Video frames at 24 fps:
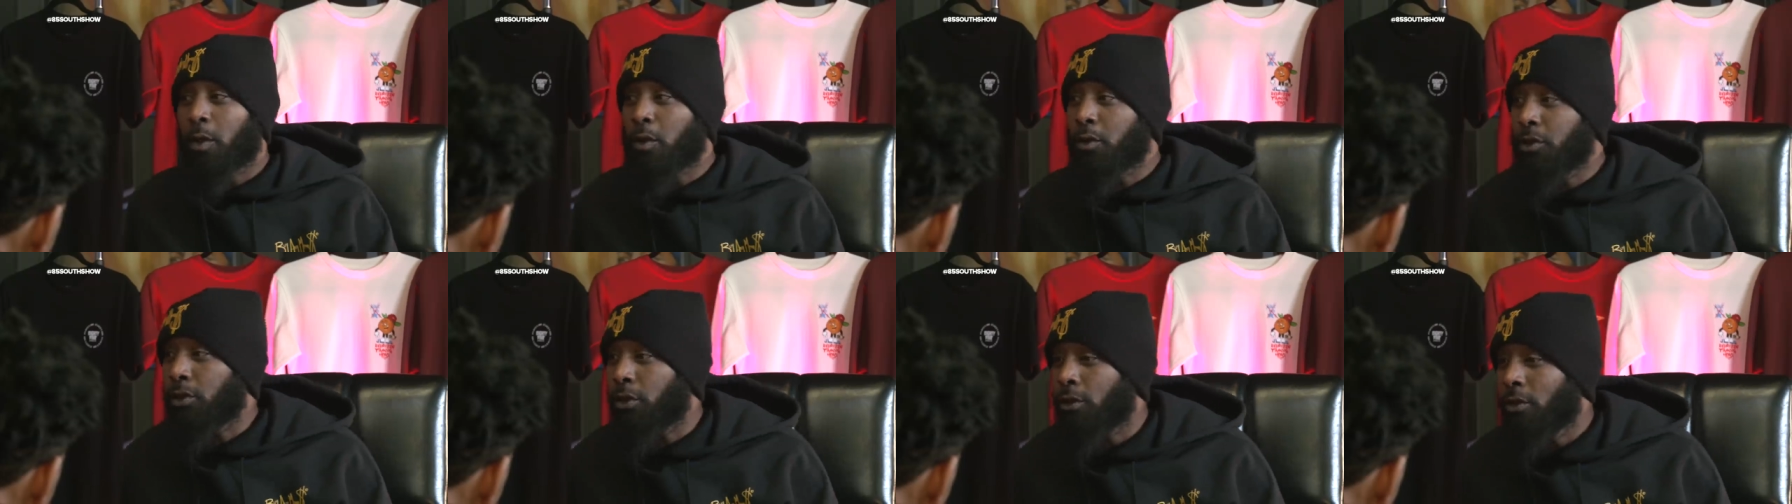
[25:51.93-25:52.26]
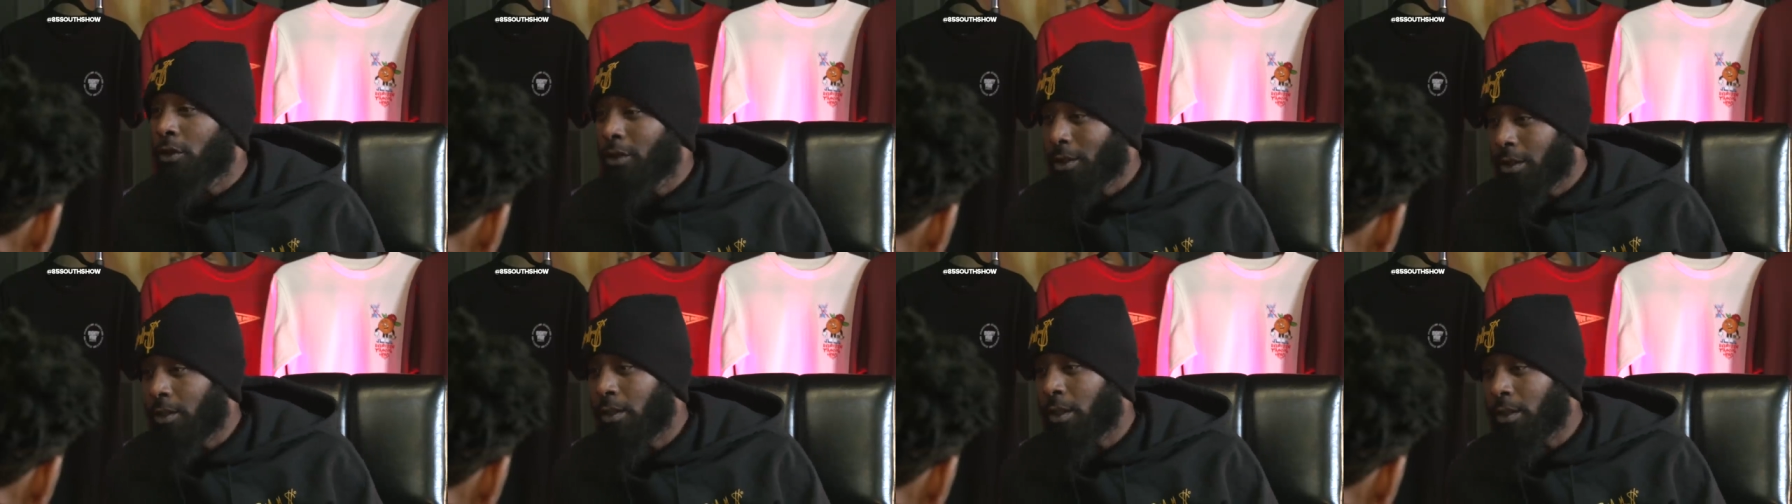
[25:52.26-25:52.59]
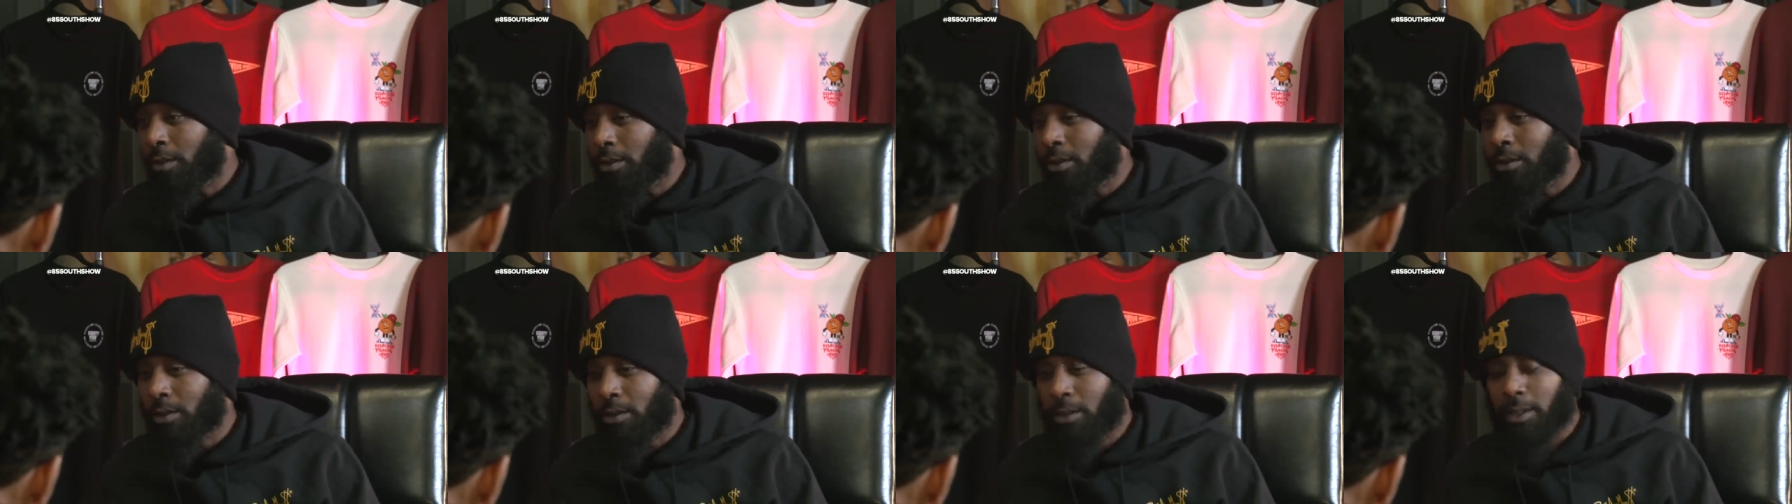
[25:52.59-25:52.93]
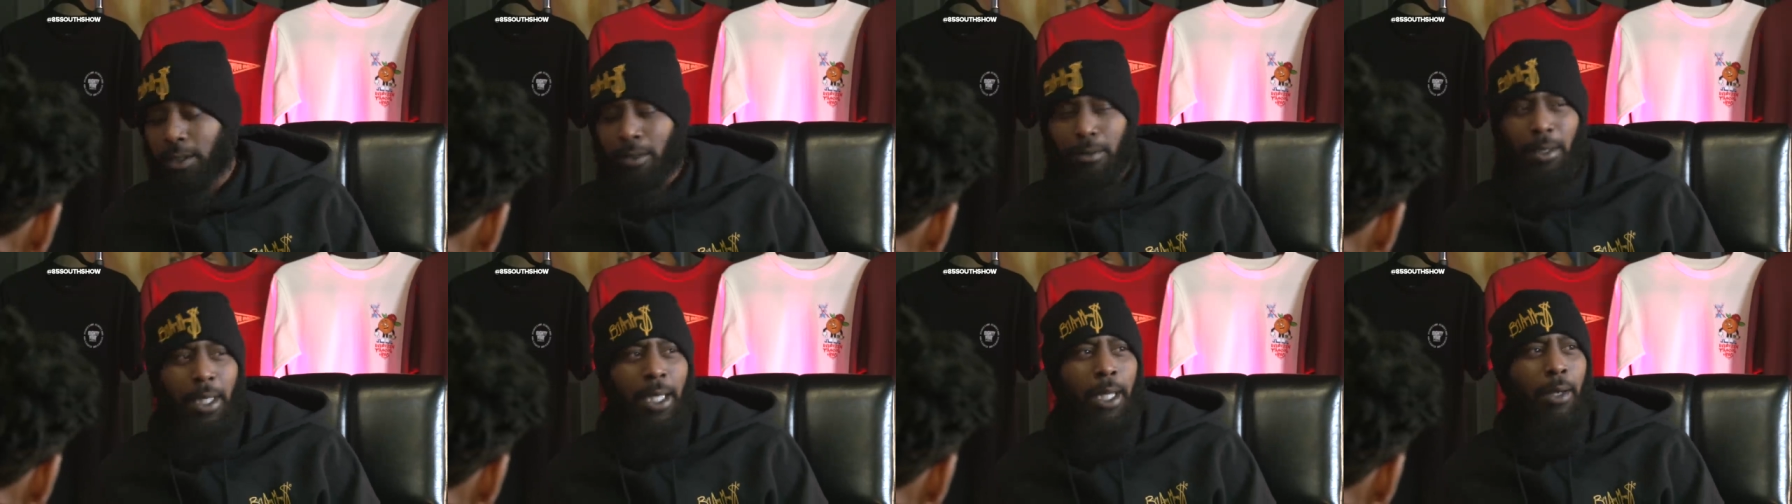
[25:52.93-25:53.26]
those are, those are
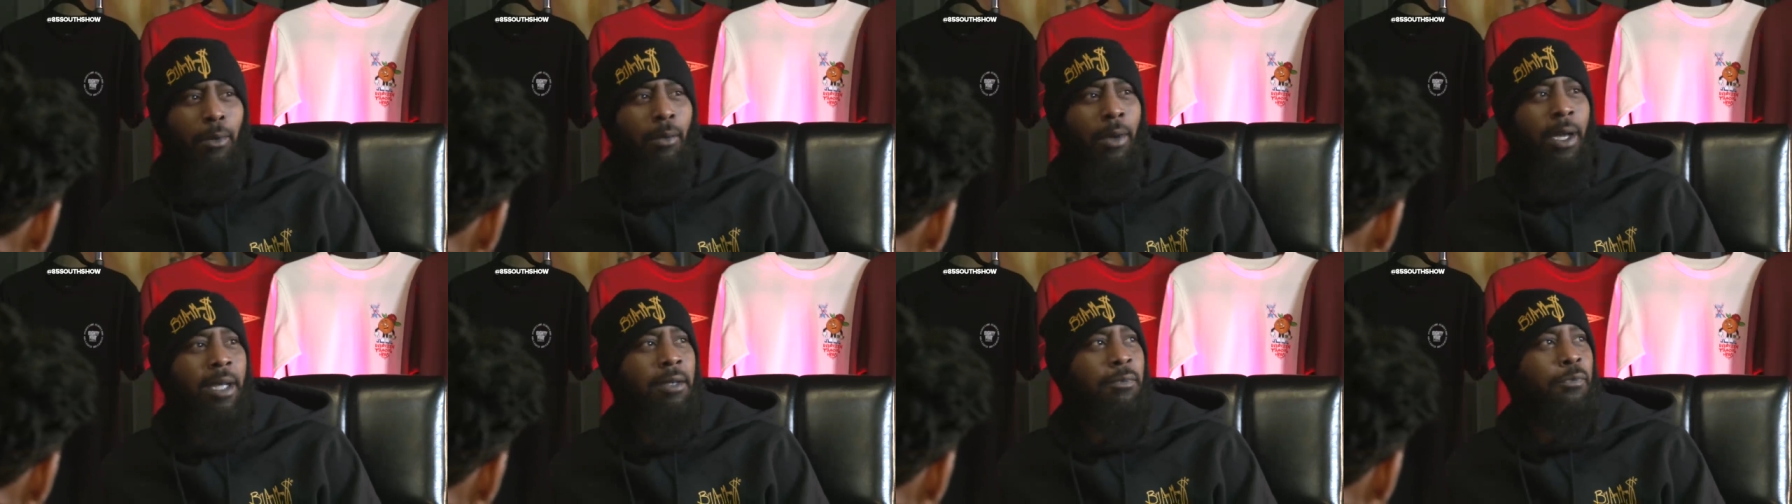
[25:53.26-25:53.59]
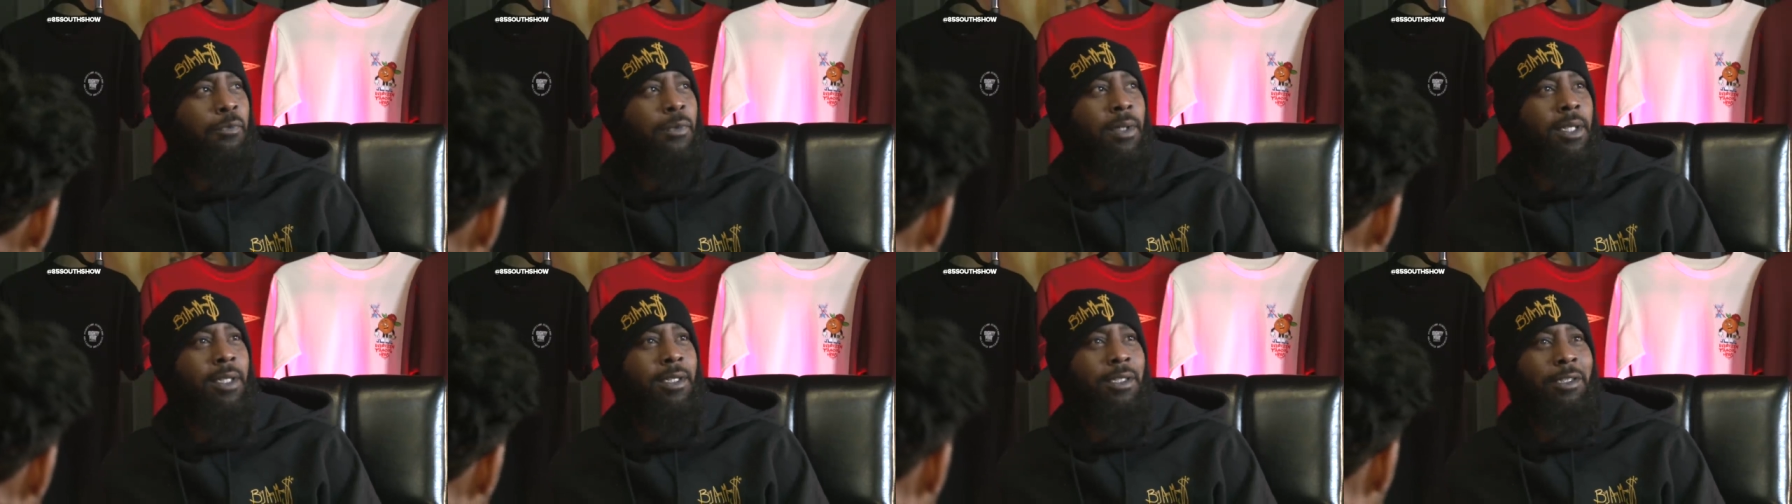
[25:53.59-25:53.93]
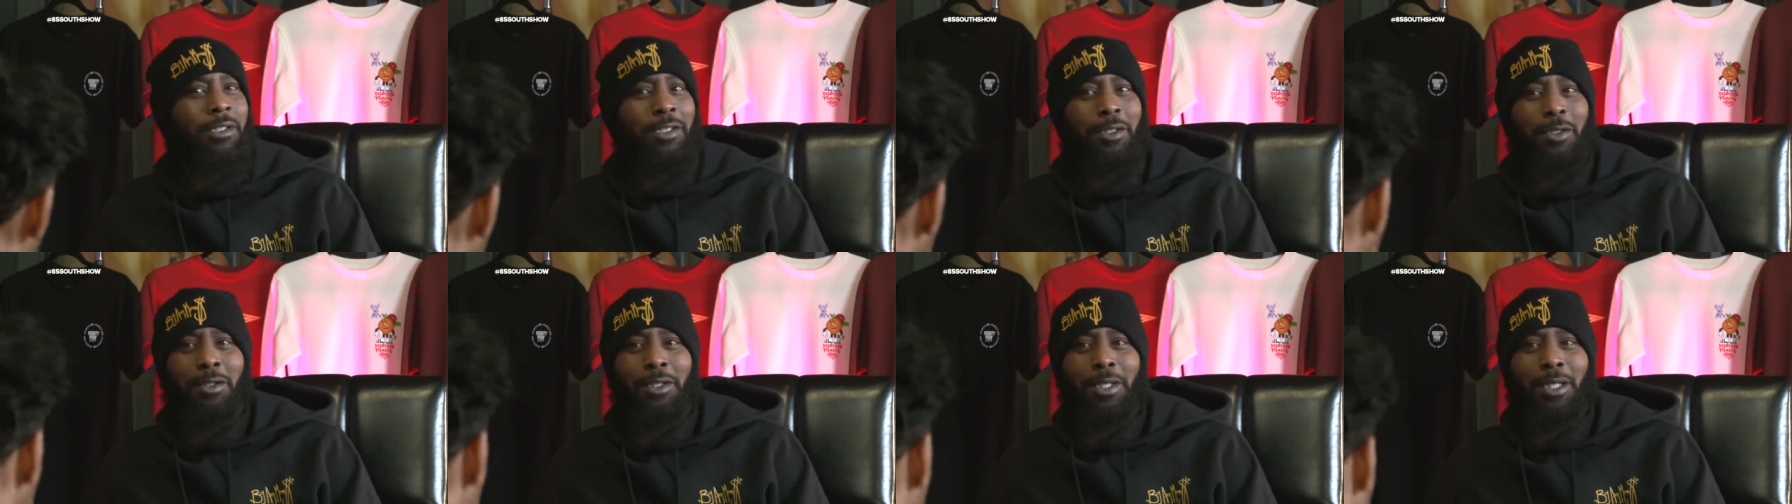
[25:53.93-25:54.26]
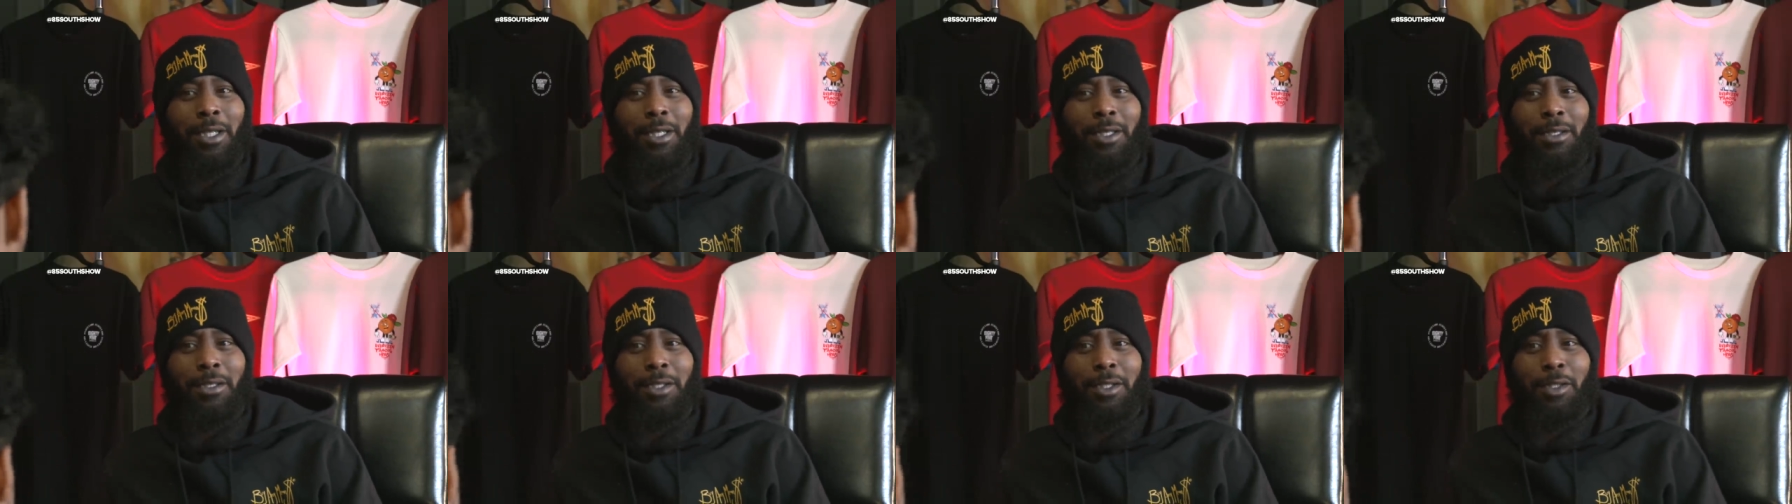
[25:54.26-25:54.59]
them. Like, why the fuck is she
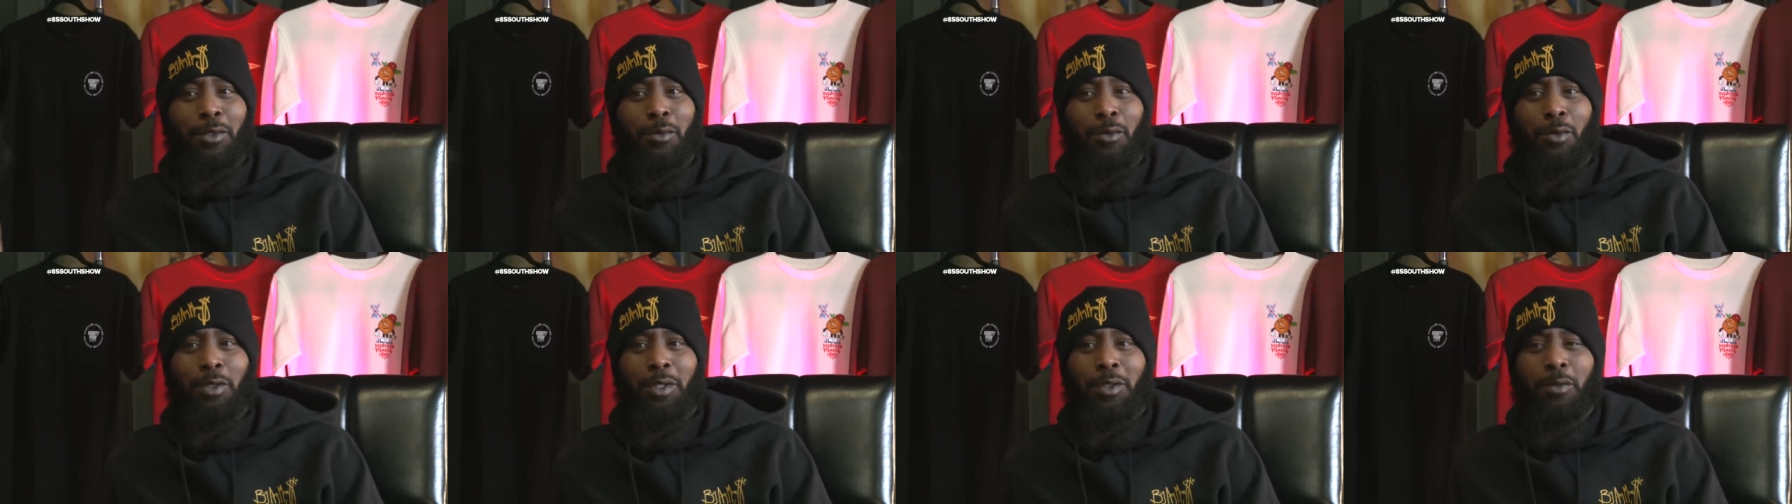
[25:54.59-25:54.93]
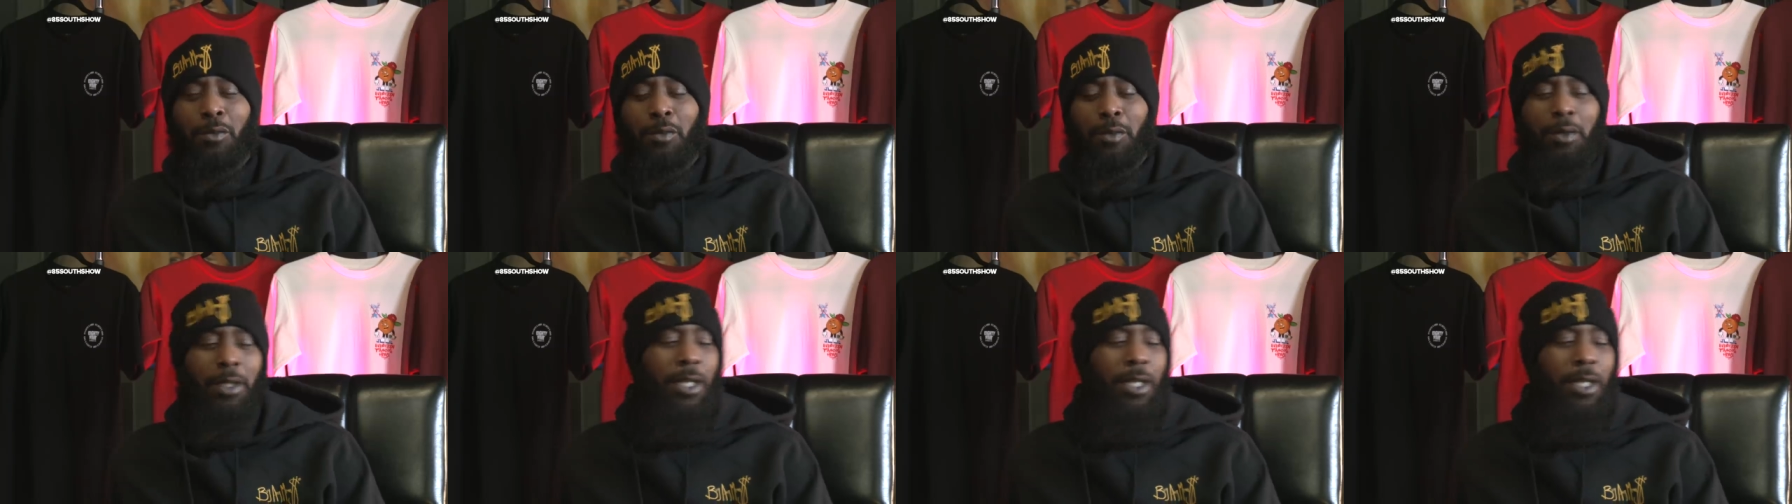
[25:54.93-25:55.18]
telling us what,